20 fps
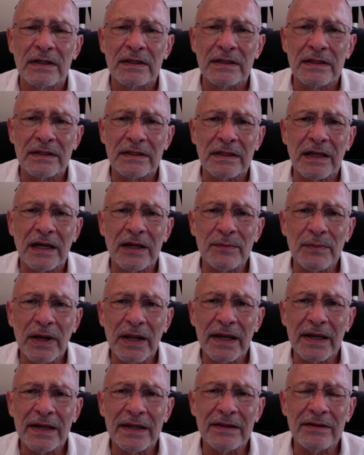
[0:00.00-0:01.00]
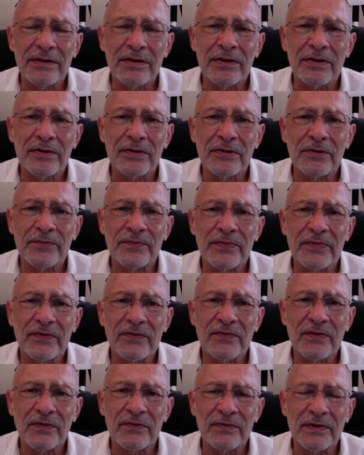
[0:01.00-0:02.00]
the timeline,
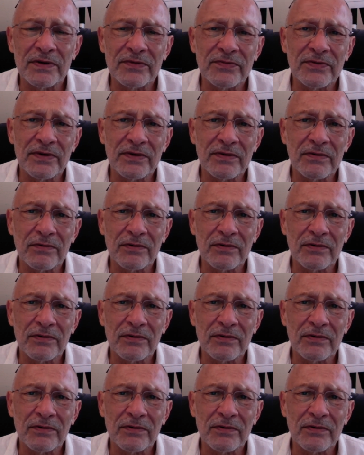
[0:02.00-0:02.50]
from physics